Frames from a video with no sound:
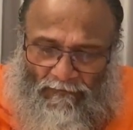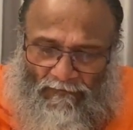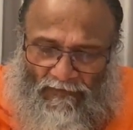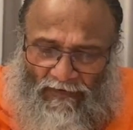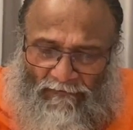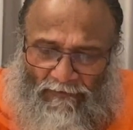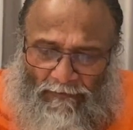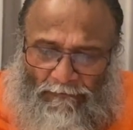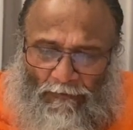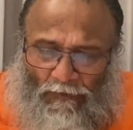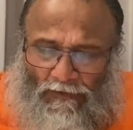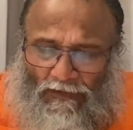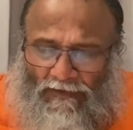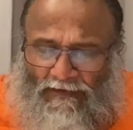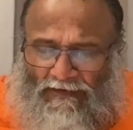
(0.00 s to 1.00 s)
when we
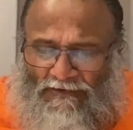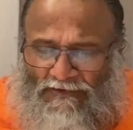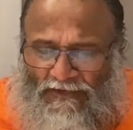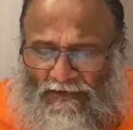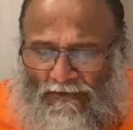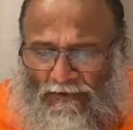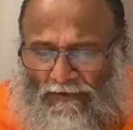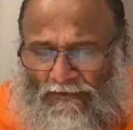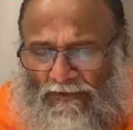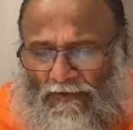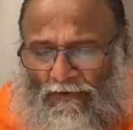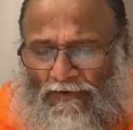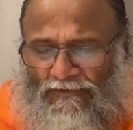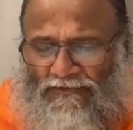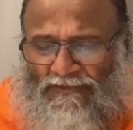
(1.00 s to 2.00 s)
put attention on the
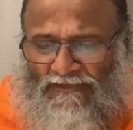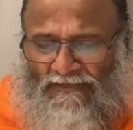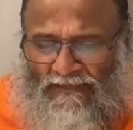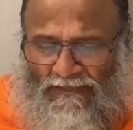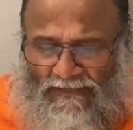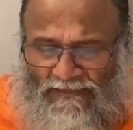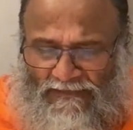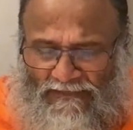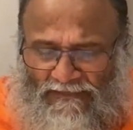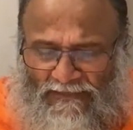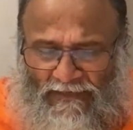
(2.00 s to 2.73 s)
consciousness,